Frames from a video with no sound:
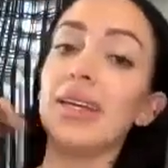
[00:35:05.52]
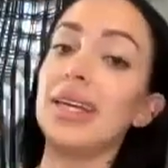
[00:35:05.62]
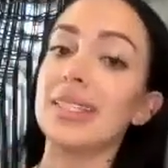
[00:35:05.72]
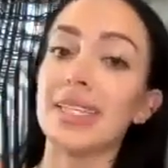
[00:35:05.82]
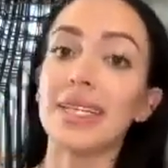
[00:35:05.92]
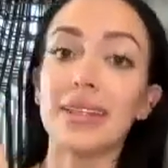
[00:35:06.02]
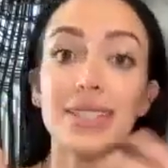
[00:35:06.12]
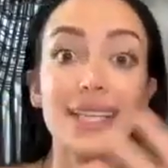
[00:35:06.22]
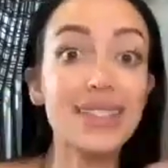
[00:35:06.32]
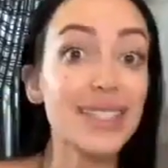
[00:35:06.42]
Is it
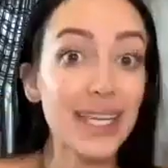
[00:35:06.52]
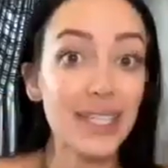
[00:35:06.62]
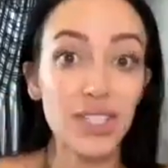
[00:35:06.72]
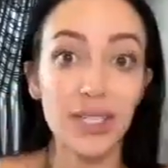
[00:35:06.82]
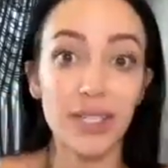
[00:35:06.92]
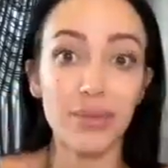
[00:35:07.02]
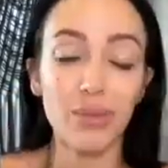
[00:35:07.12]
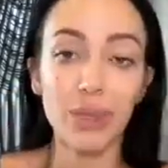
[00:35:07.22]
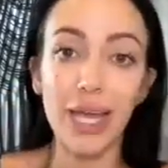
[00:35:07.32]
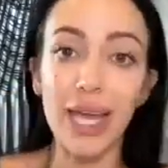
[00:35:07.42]

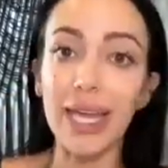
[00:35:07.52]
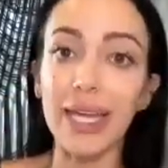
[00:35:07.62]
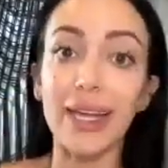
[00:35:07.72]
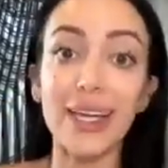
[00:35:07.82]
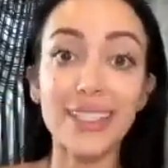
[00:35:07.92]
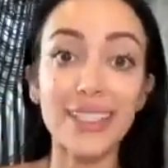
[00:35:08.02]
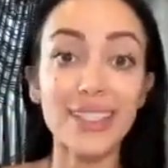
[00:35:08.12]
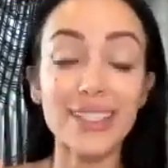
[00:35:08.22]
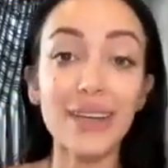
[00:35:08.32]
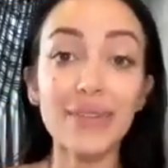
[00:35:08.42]
sensation play? Is
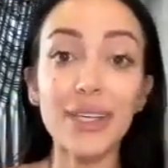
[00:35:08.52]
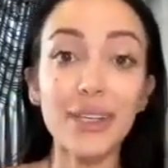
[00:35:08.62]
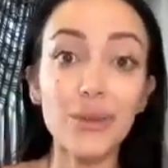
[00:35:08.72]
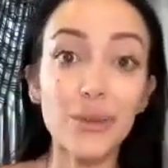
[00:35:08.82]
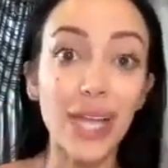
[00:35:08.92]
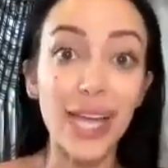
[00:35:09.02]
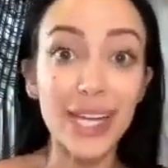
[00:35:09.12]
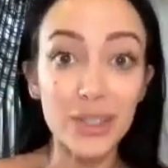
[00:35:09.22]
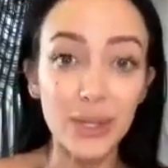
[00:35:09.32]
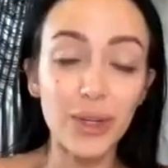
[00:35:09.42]
it stuff that you
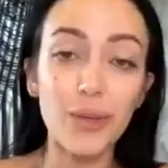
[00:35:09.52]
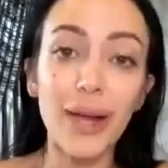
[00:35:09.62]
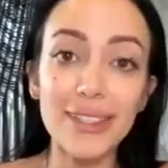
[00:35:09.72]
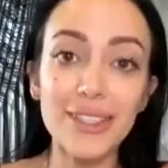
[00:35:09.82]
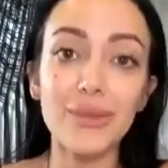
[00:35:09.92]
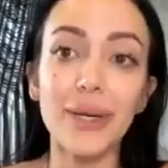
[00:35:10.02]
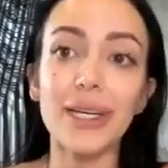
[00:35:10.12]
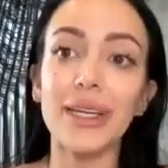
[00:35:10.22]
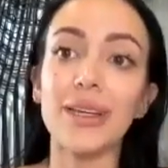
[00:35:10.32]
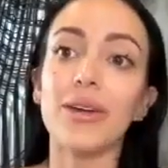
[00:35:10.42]
liked while you're
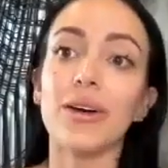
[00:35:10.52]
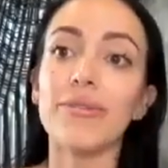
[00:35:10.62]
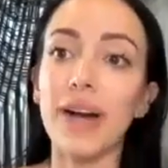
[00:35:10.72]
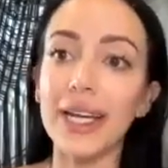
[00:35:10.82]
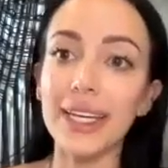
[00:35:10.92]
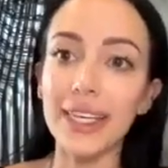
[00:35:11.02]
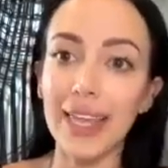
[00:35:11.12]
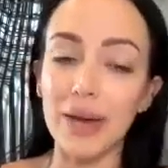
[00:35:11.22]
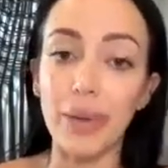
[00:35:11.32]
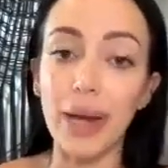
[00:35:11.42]
masturbating? Finding
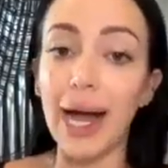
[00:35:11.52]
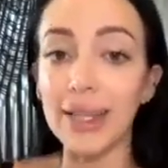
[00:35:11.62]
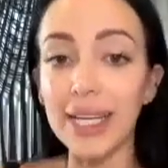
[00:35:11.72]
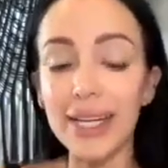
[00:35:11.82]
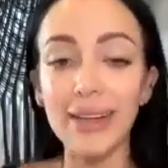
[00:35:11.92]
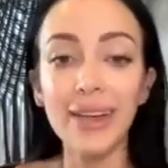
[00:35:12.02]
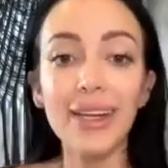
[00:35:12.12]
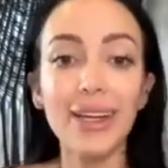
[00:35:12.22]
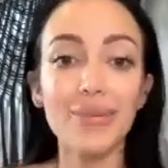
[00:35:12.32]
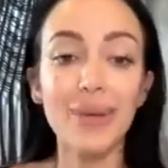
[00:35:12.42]
that palette
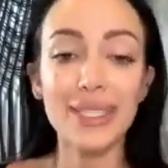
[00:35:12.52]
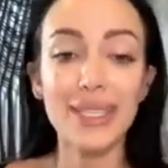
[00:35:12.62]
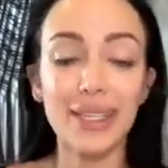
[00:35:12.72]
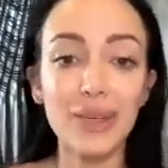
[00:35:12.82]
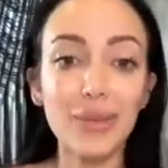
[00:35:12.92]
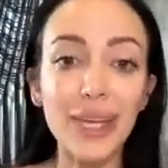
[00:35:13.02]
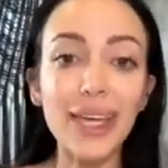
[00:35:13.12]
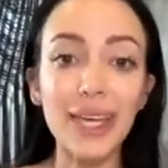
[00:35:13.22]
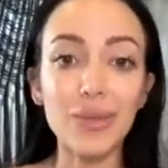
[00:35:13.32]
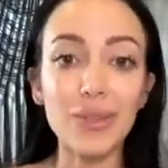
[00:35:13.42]
and basically being
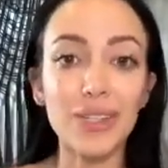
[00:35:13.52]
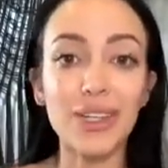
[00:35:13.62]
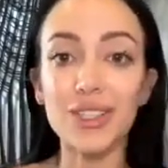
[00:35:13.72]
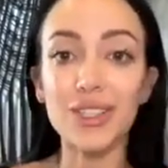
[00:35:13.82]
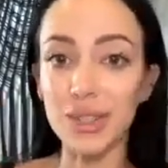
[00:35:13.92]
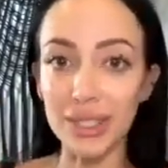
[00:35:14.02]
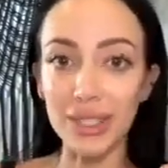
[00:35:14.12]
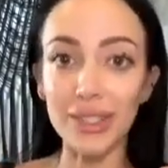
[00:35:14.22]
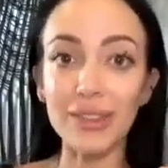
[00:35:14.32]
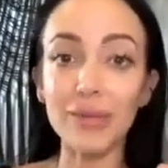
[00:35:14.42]
able to construct
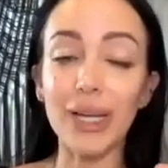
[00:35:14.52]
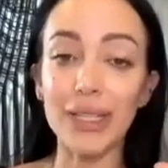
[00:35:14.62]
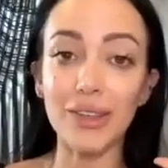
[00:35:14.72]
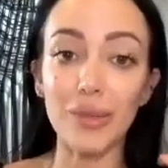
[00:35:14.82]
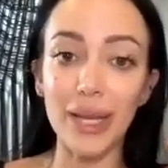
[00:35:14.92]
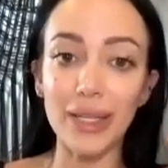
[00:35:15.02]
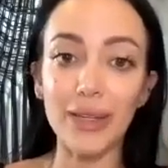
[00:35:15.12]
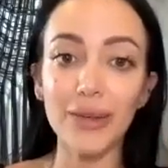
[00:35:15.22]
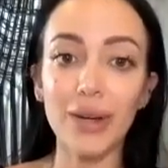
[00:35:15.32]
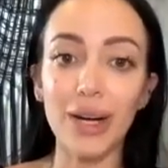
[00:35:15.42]
a little mental
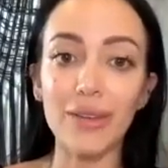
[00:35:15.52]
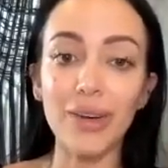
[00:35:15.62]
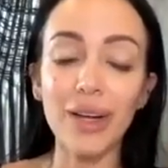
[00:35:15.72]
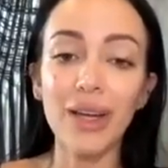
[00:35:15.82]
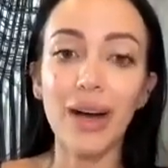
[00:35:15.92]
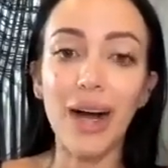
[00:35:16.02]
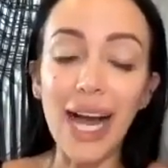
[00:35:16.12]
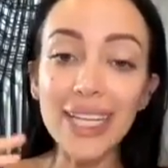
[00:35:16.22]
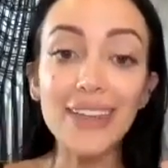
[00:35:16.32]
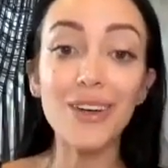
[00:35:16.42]
menu of,
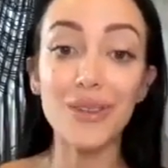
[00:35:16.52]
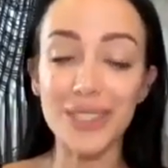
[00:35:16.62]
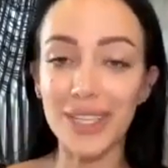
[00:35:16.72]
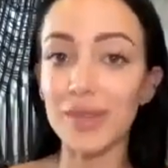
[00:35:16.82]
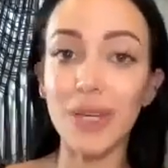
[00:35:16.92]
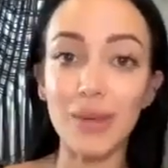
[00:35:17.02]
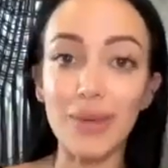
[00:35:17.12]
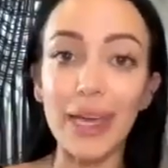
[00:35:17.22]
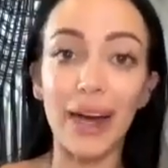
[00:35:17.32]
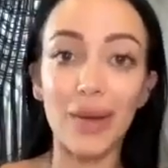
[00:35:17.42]
I know what's going to make
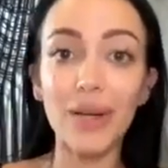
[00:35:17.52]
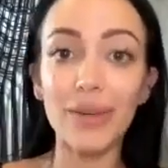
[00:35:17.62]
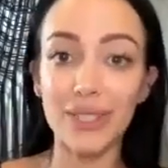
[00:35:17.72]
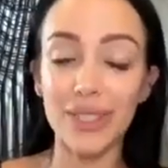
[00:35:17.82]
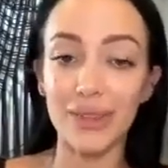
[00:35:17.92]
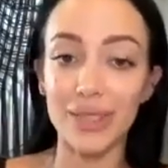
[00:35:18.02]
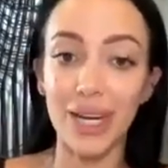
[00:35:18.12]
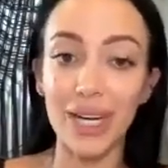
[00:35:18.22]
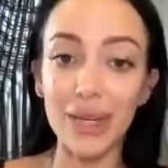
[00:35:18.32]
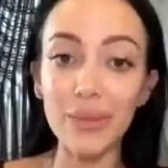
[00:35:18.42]
me come every single
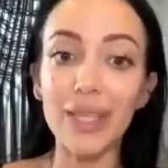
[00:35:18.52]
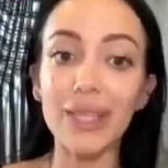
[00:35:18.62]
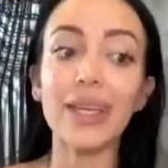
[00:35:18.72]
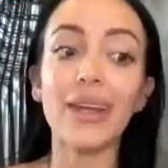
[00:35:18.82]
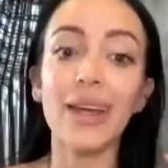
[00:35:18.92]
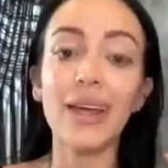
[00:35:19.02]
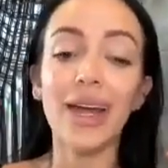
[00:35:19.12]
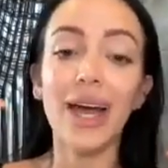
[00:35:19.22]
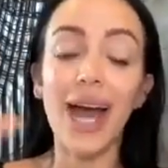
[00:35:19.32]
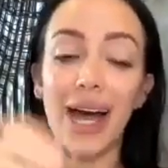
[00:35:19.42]
time. And then
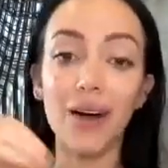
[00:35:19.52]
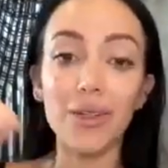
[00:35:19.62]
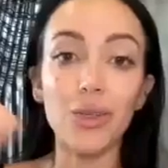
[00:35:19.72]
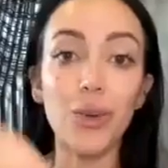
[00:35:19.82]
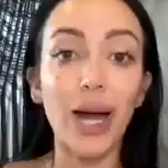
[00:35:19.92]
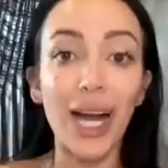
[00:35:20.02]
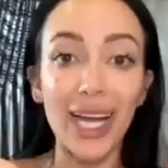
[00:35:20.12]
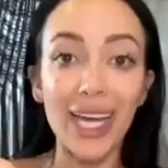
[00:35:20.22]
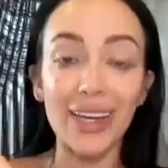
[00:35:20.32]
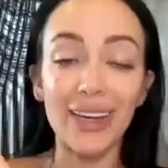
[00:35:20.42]
how do
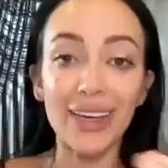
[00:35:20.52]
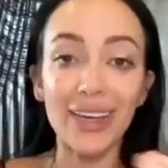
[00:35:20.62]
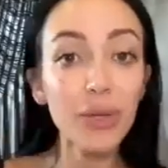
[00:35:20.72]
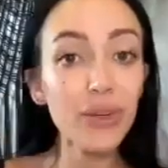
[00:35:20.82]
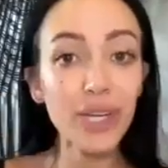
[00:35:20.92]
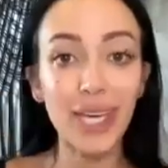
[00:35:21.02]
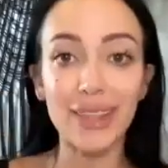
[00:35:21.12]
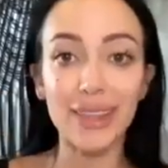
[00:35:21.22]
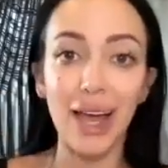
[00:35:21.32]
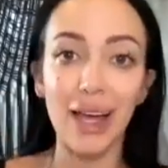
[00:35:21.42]
I
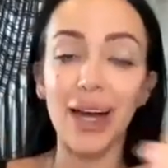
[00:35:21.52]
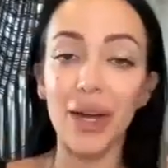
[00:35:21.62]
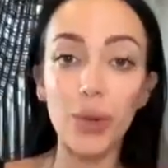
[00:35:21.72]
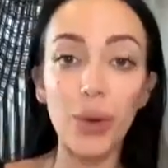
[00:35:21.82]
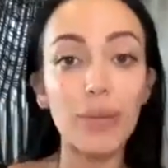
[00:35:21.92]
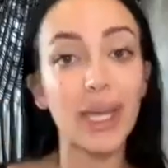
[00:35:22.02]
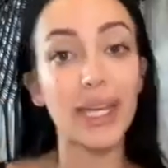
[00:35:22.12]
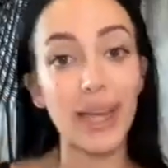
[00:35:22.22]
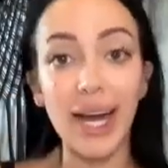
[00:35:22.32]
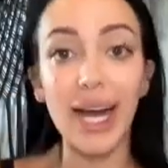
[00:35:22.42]
communicate that? How do I
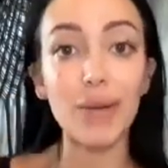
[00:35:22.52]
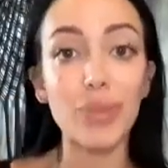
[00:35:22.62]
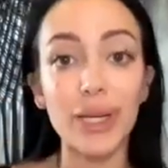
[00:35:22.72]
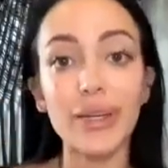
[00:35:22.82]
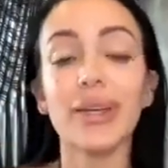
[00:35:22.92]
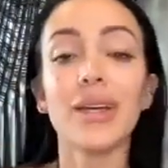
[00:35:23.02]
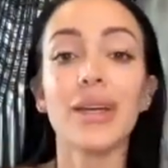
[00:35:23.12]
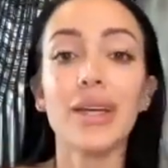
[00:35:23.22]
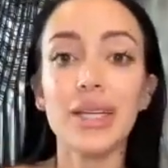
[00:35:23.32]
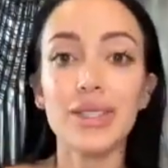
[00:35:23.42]
make that happen?
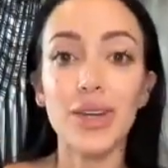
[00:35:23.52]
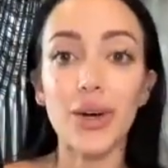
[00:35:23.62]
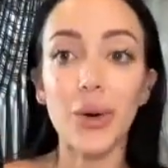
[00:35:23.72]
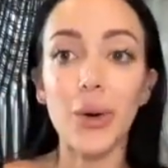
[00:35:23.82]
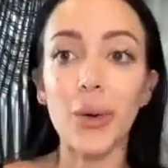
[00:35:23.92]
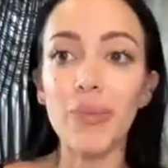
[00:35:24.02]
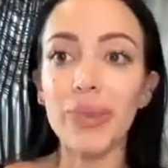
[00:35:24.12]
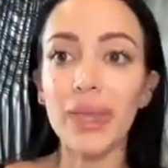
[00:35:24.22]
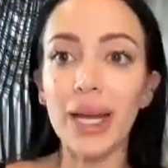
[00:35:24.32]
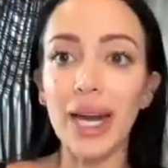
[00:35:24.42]
So
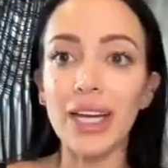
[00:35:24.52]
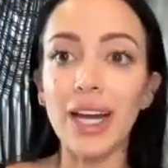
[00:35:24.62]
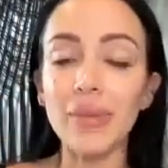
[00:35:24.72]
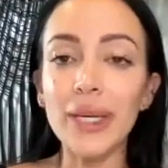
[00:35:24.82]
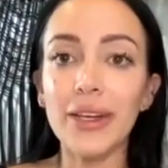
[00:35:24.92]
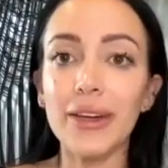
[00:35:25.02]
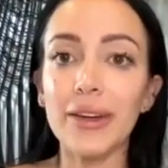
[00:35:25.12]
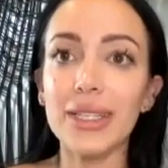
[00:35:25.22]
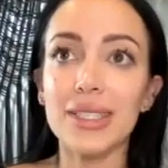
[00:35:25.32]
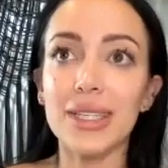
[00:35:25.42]
I'd be
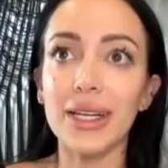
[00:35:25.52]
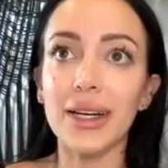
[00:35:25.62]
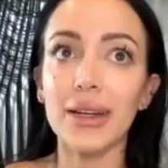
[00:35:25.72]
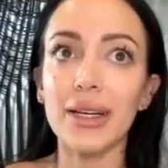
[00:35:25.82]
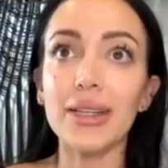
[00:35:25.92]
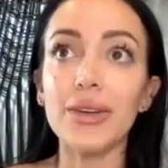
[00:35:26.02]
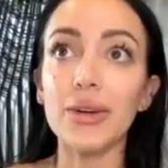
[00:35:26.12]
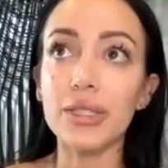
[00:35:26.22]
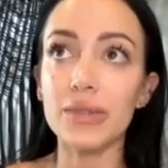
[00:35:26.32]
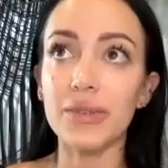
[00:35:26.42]
curious to hear in
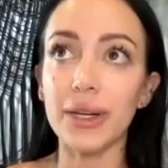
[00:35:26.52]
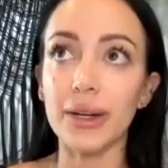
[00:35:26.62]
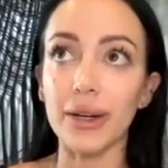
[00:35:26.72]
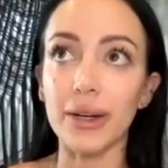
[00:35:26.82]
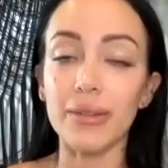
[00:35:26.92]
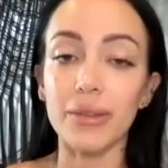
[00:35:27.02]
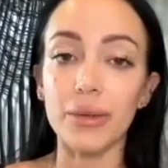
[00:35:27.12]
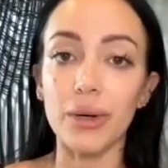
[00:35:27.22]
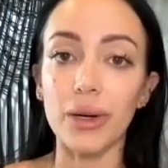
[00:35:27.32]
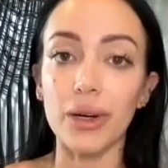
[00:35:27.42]
your sphere of the
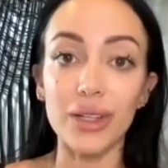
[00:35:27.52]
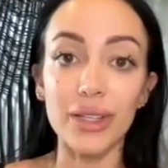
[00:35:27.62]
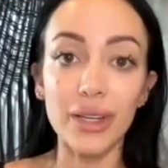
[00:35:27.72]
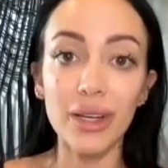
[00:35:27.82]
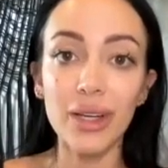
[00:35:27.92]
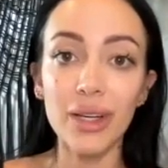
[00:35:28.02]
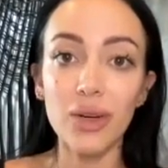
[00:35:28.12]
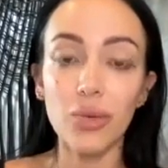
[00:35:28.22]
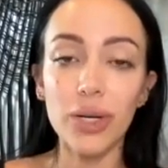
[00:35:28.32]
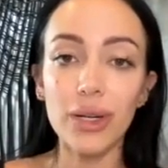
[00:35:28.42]
world,
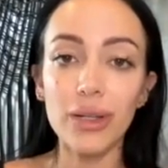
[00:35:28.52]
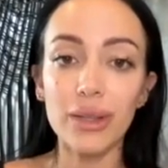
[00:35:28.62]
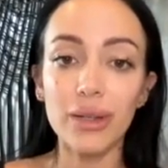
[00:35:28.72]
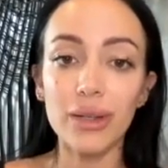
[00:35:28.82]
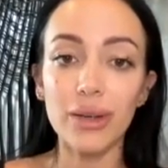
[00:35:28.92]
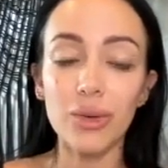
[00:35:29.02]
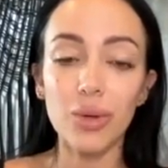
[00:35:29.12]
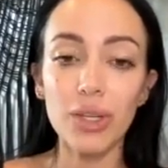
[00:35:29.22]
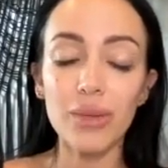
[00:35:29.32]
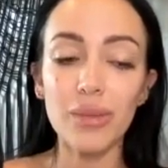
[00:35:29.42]
what are
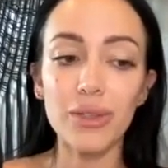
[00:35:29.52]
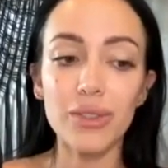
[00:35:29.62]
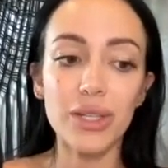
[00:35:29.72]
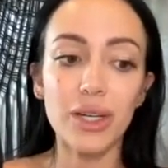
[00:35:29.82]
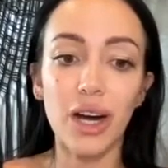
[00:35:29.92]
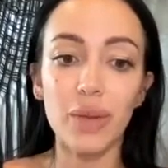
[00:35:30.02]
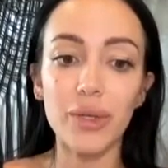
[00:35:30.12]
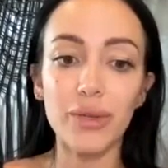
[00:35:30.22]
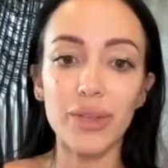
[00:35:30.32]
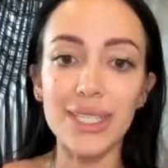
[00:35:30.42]
the most
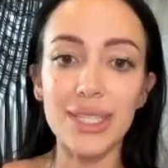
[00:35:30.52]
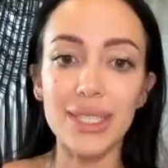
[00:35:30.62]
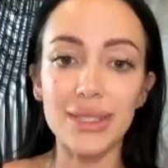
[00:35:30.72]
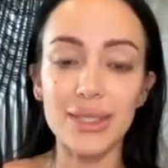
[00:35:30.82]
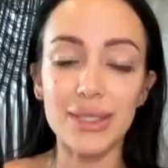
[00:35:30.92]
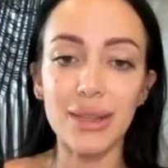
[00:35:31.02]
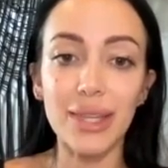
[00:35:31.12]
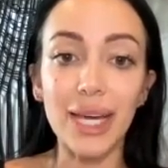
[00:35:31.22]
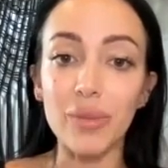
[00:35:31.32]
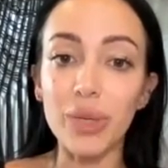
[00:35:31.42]
common reasons
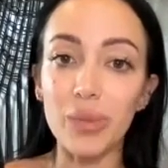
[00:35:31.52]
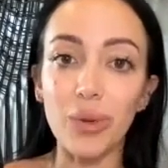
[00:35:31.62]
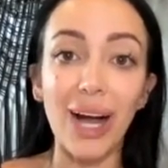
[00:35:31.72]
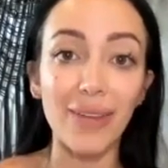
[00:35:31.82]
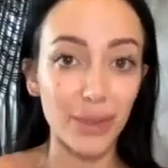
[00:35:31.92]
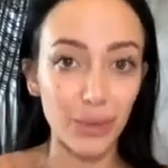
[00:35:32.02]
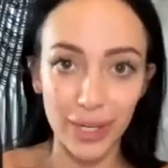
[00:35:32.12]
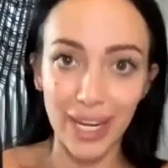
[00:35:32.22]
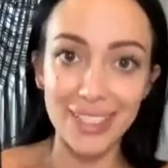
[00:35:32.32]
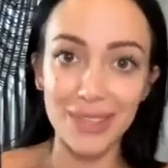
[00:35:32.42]
that people have an
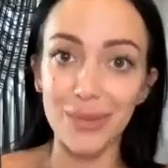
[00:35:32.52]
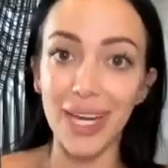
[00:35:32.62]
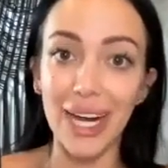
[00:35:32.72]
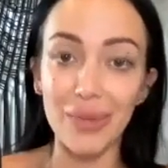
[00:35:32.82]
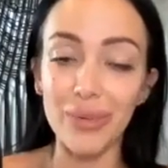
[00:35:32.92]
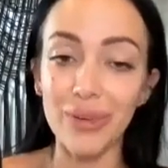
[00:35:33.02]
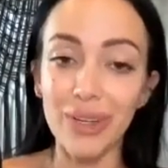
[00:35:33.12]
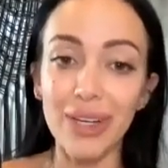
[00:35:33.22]
orgasm gap?